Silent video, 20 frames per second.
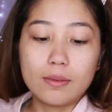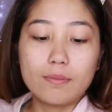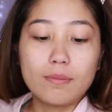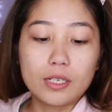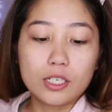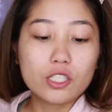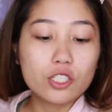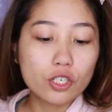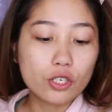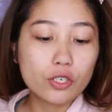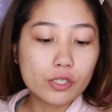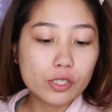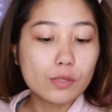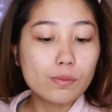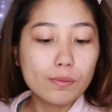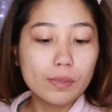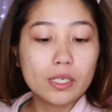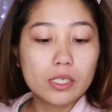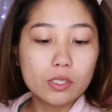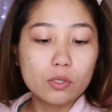make sure
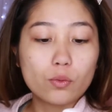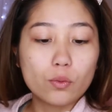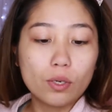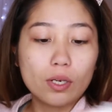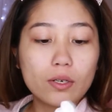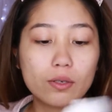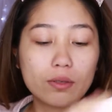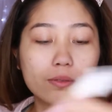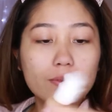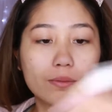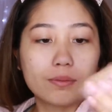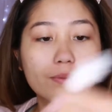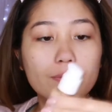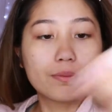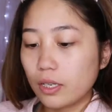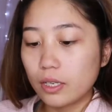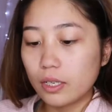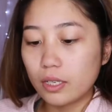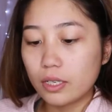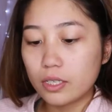it's mixed well.
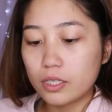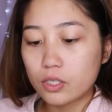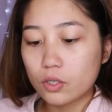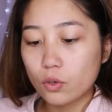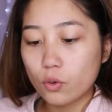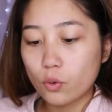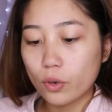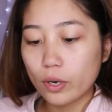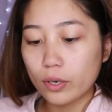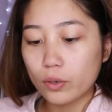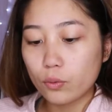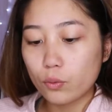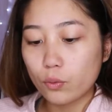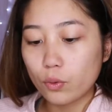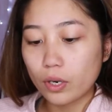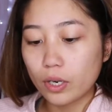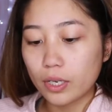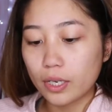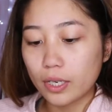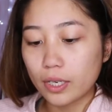It is quite
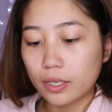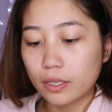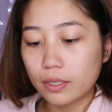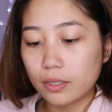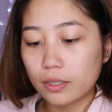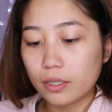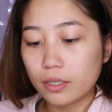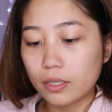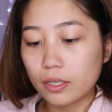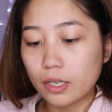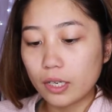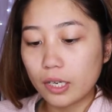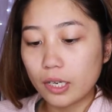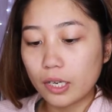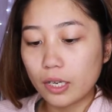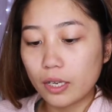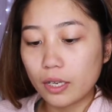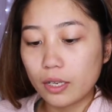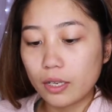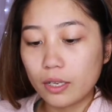runny.
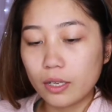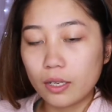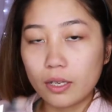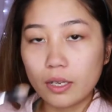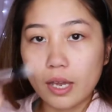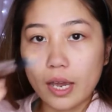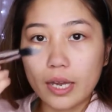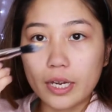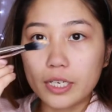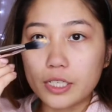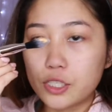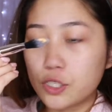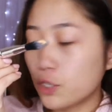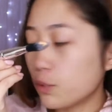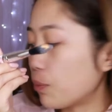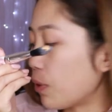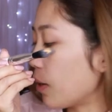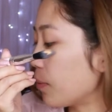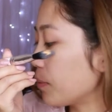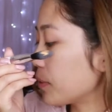I did
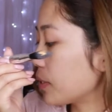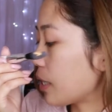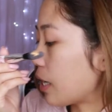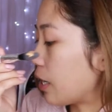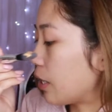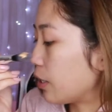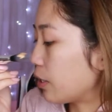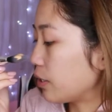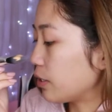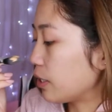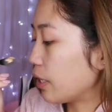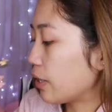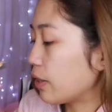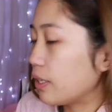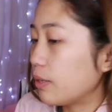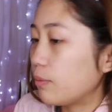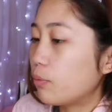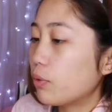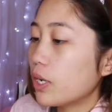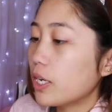2 pumps on
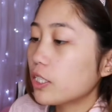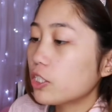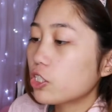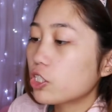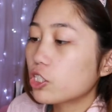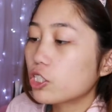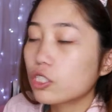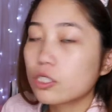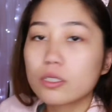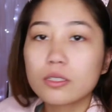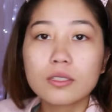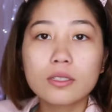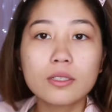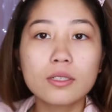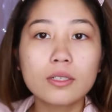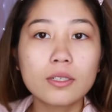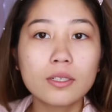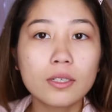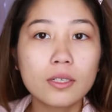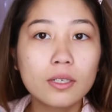the brush
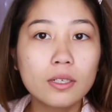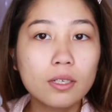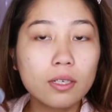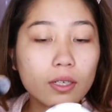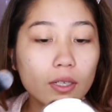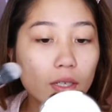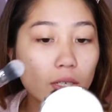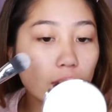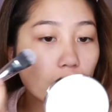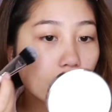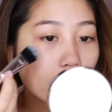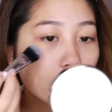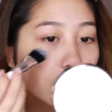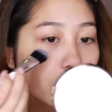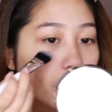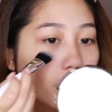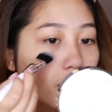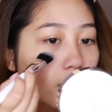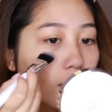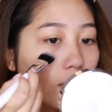
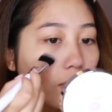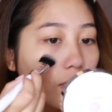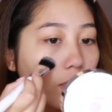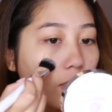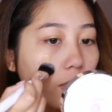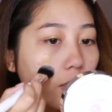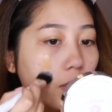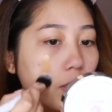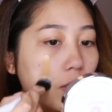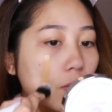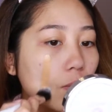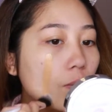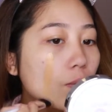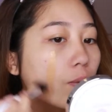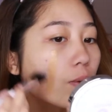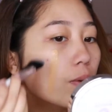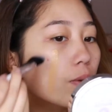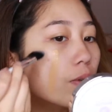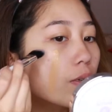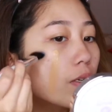and
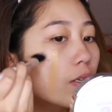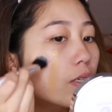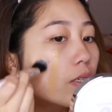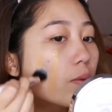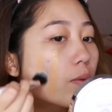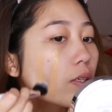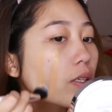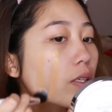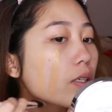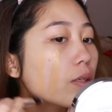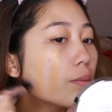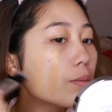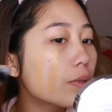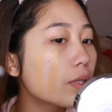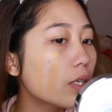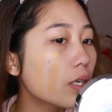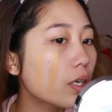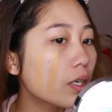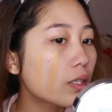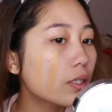we're gonna
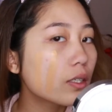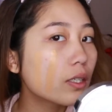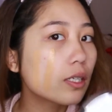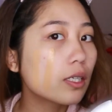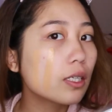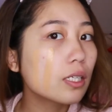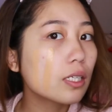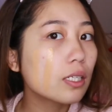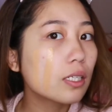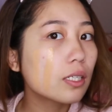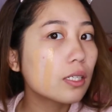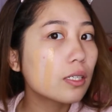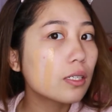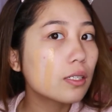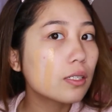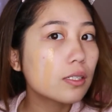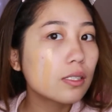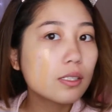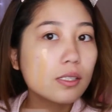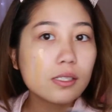put it on. Yeah,
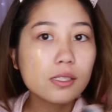it